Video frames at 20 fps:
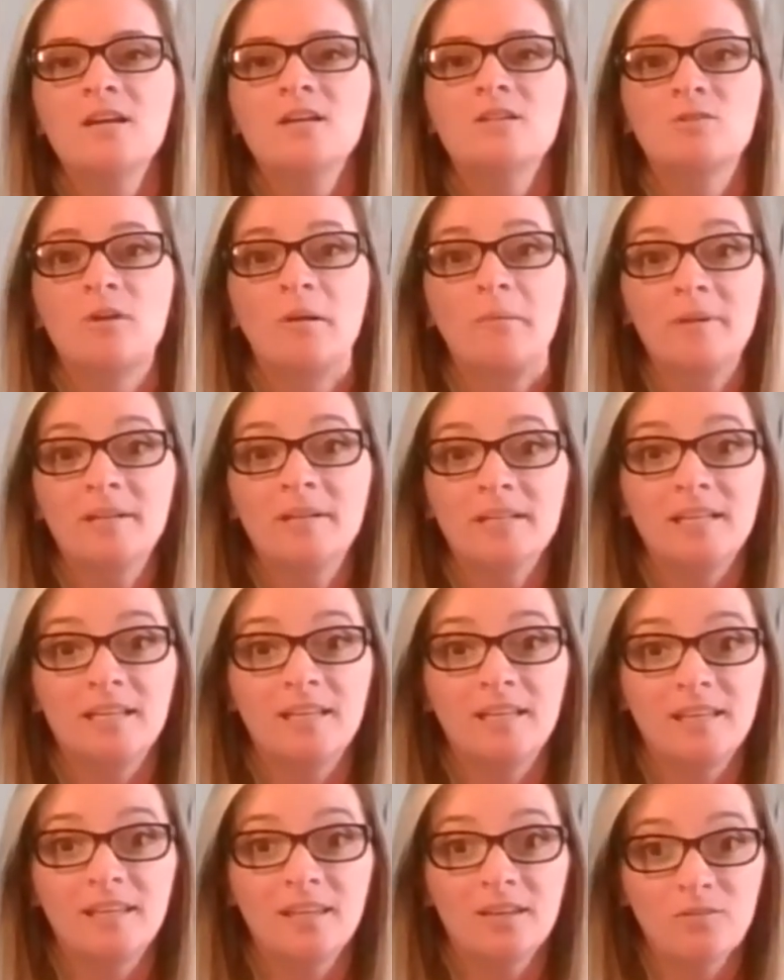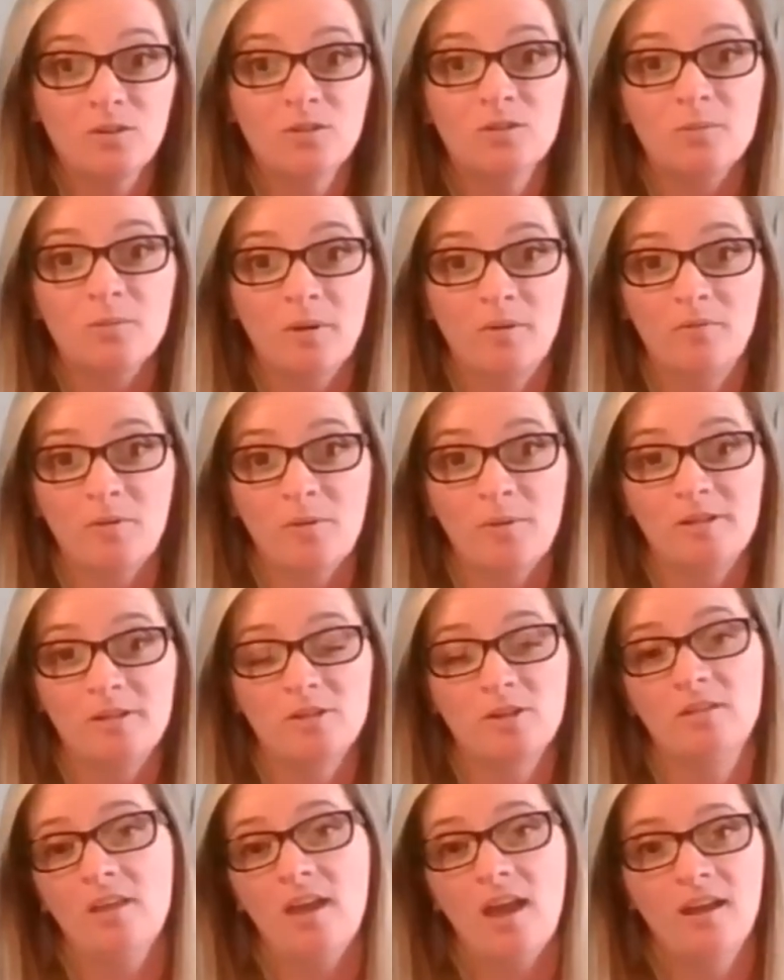So I'm going to give you some
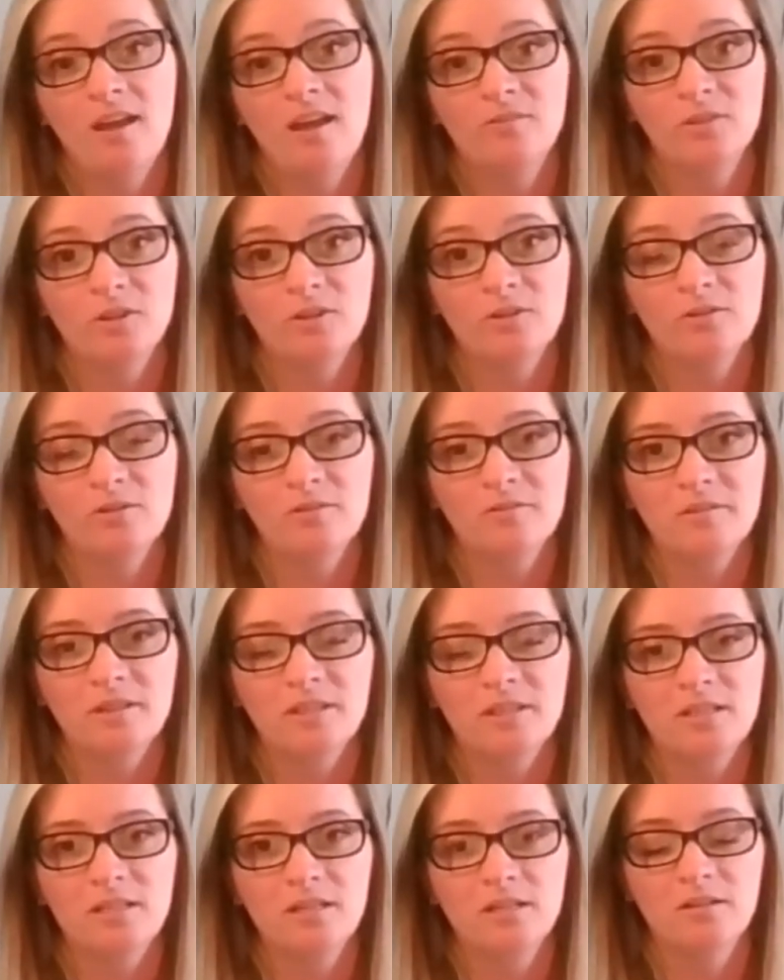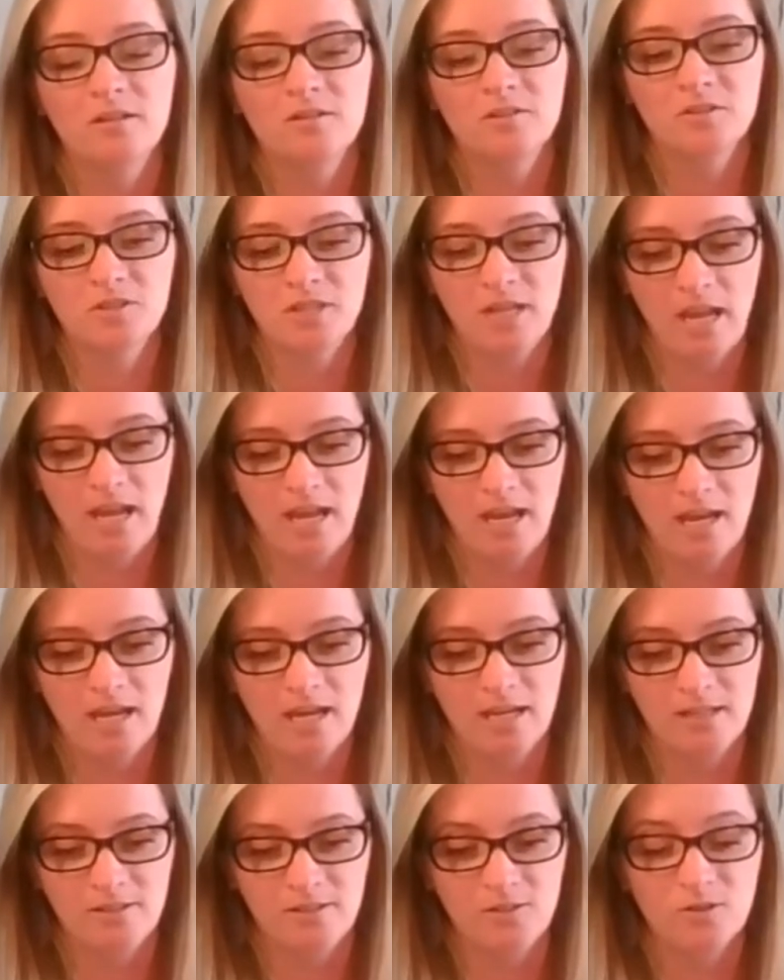information that I've learned over the years,
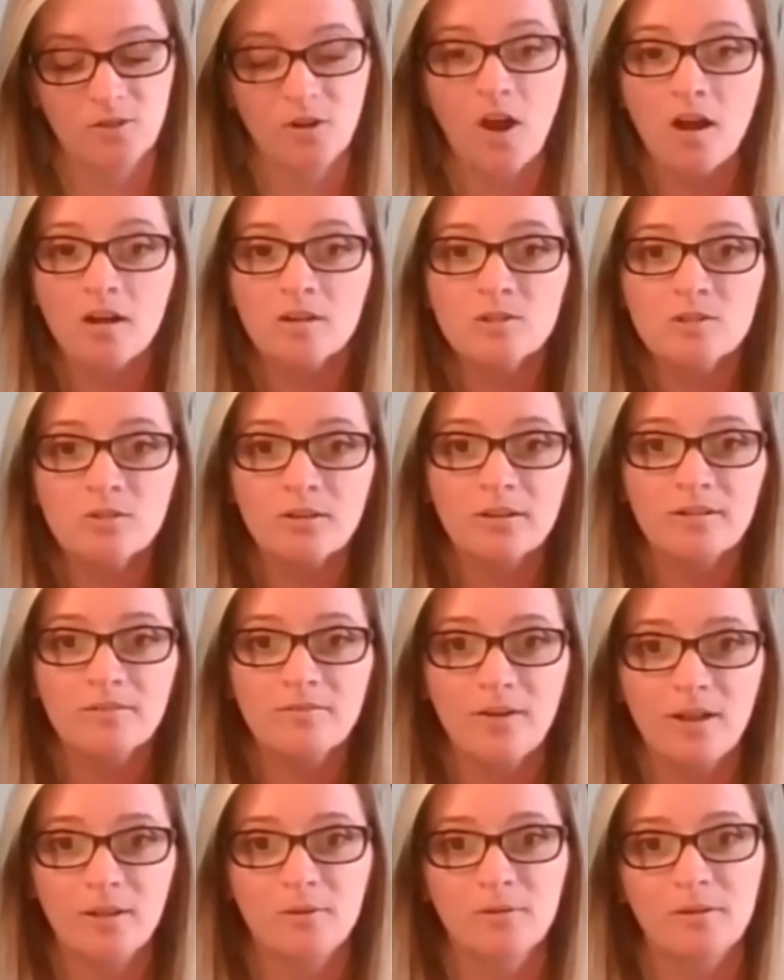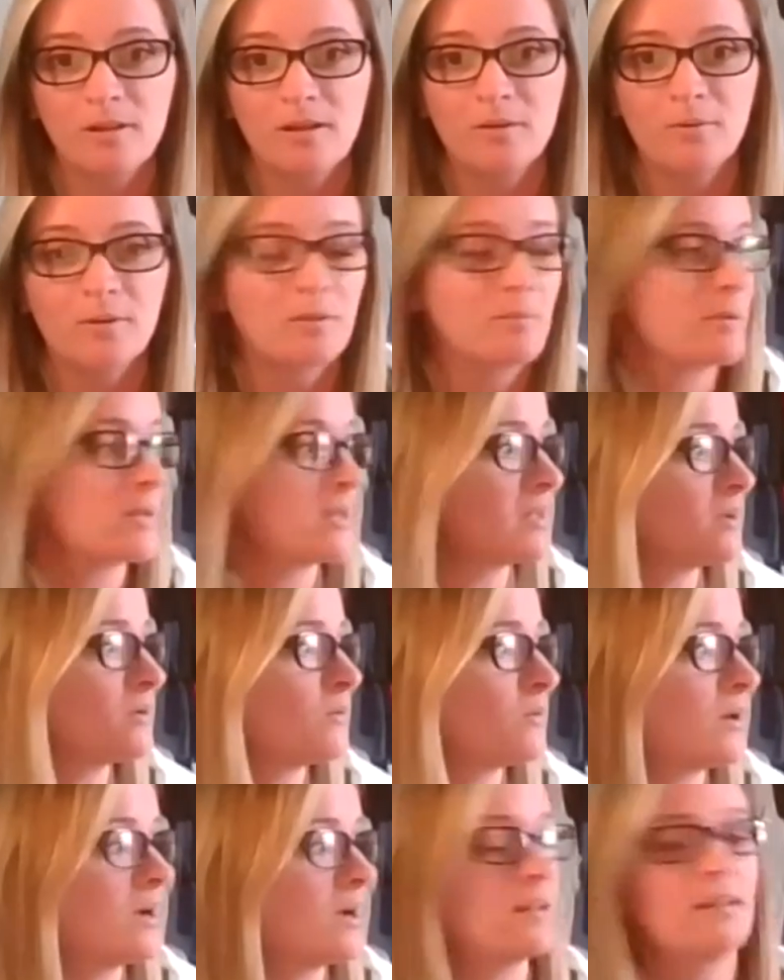and you're also going to follow along with me
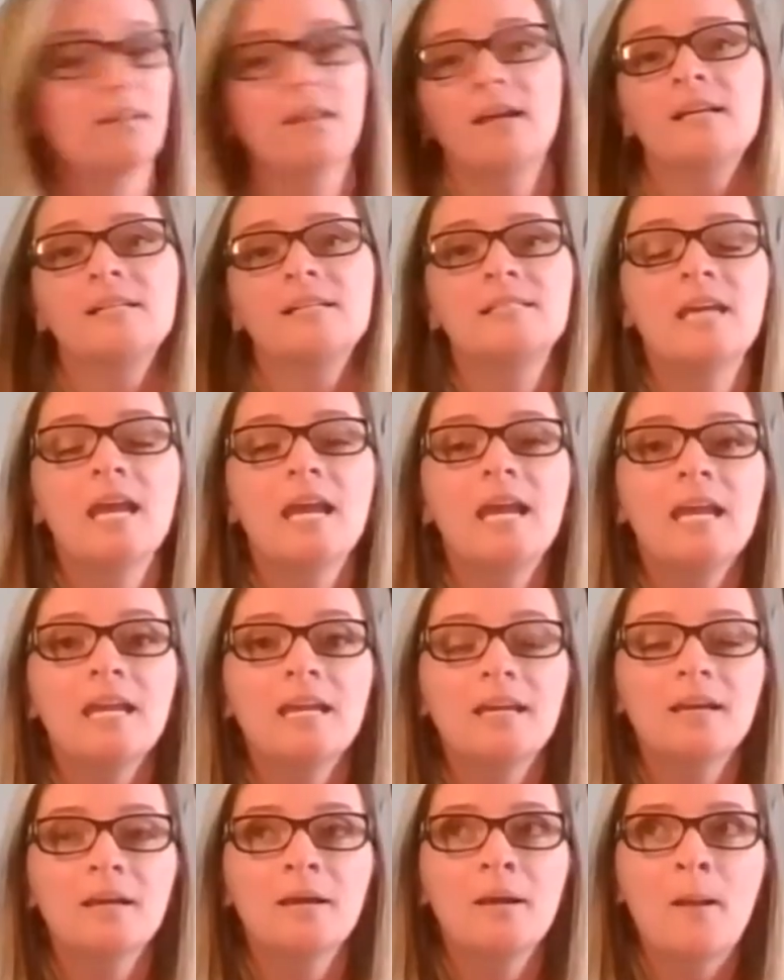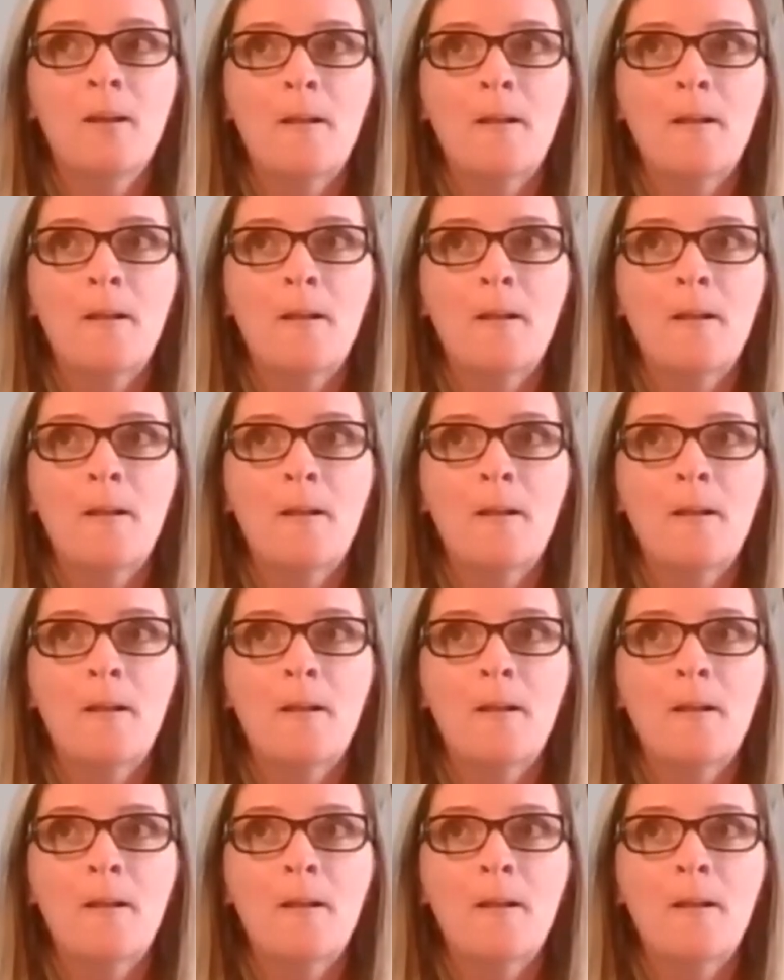while I take